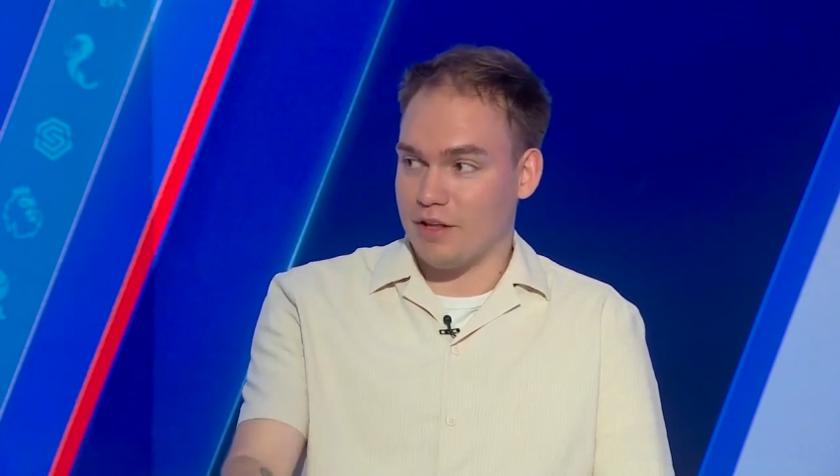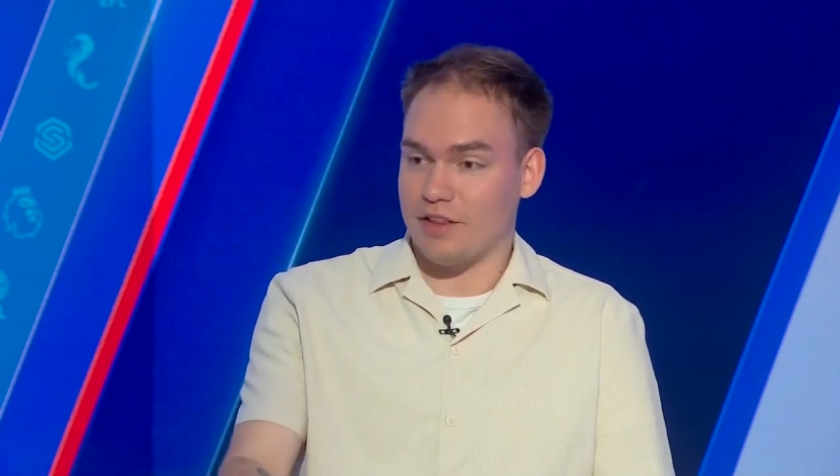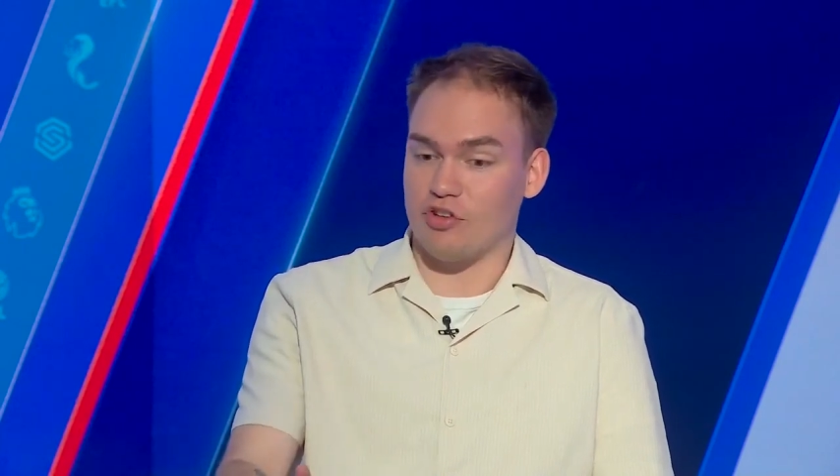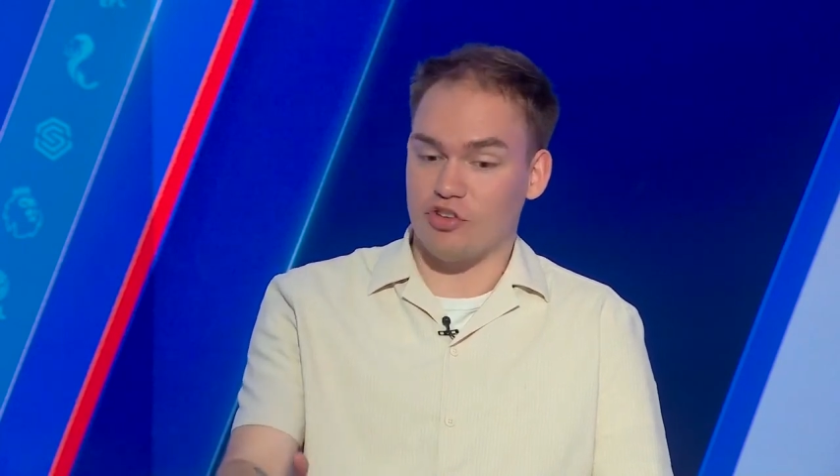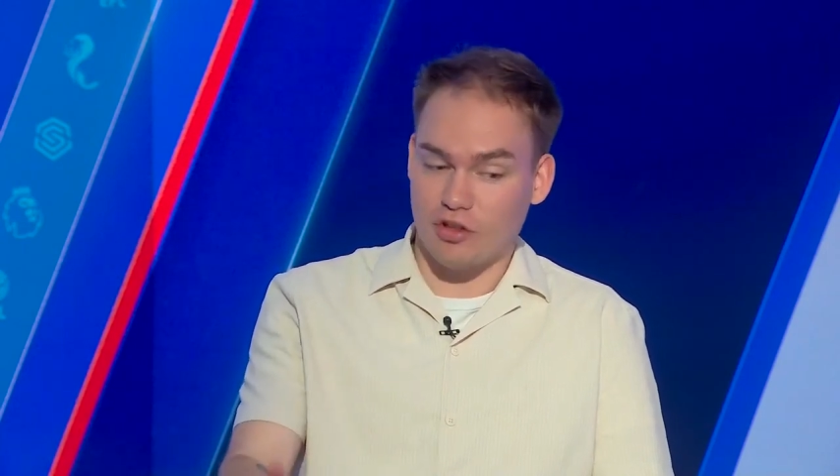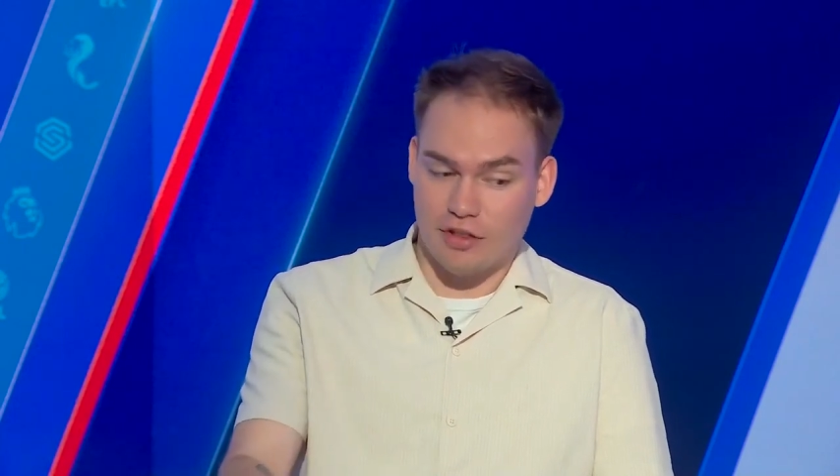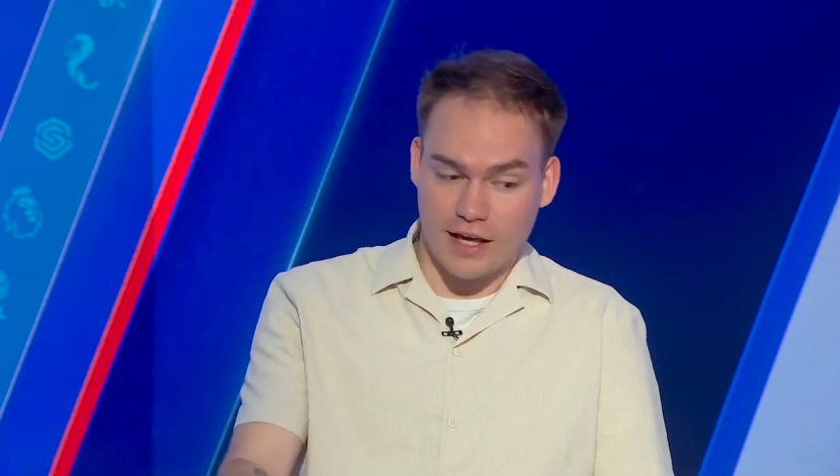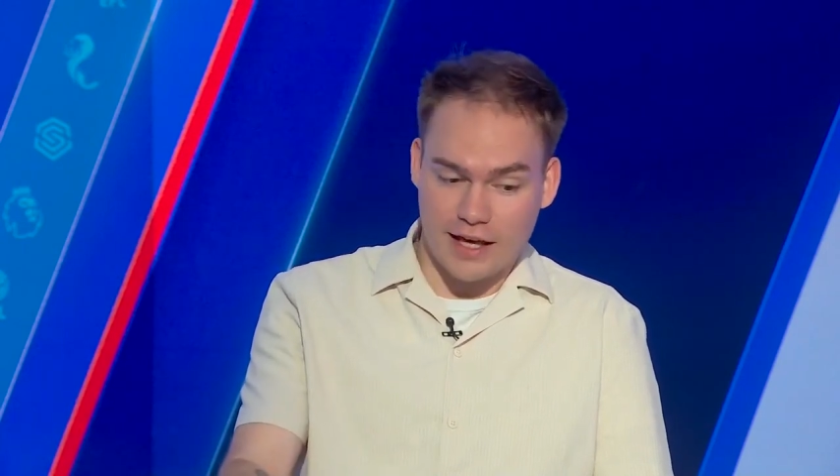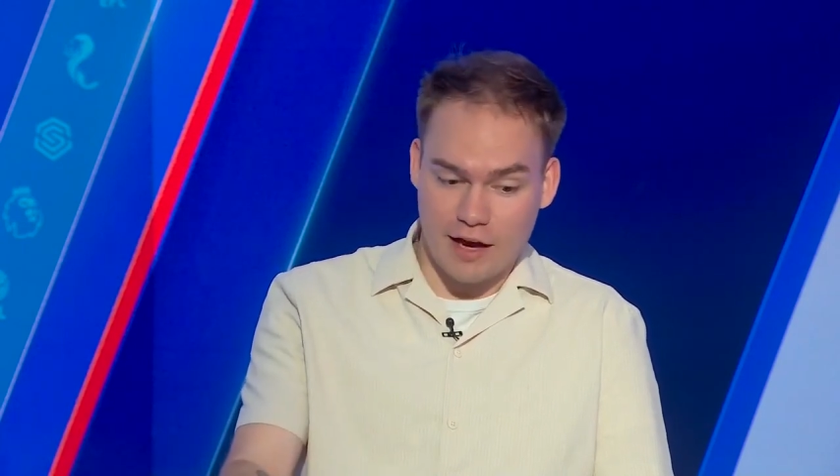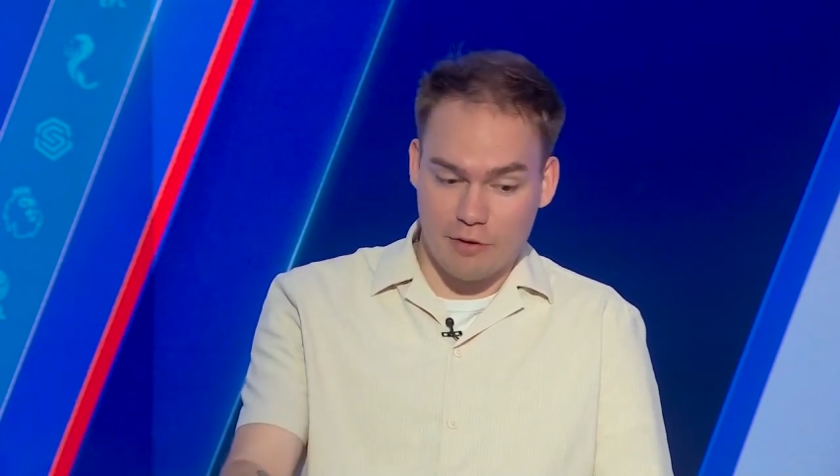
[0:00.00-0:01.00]
They should
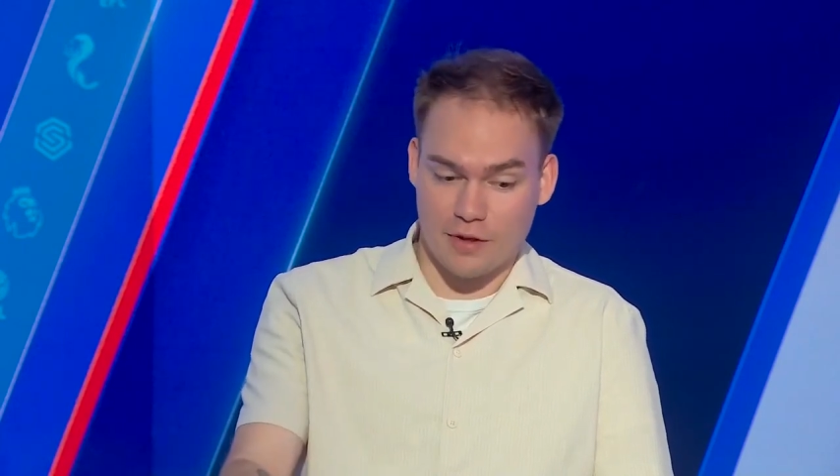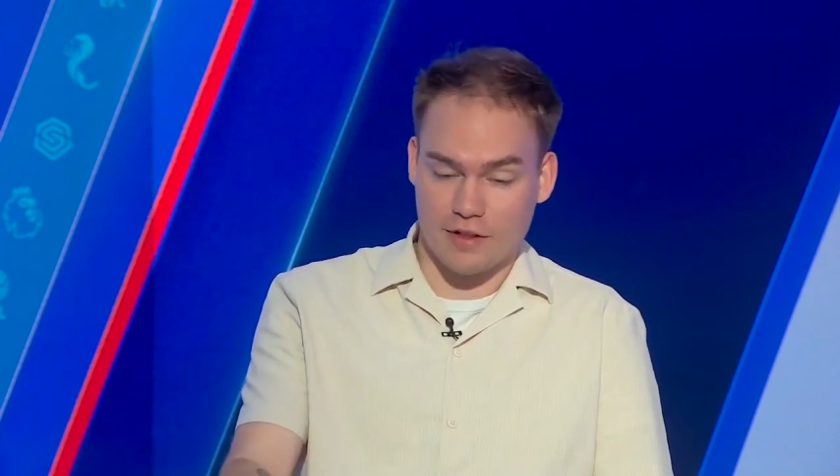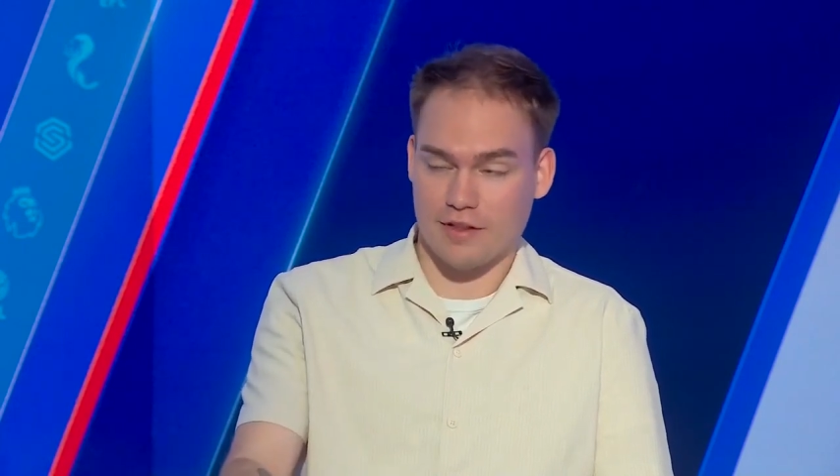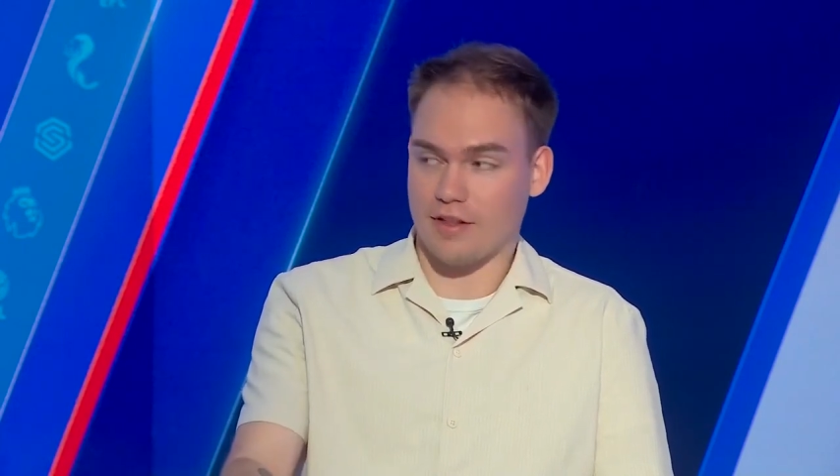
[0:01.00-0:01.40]
take care of business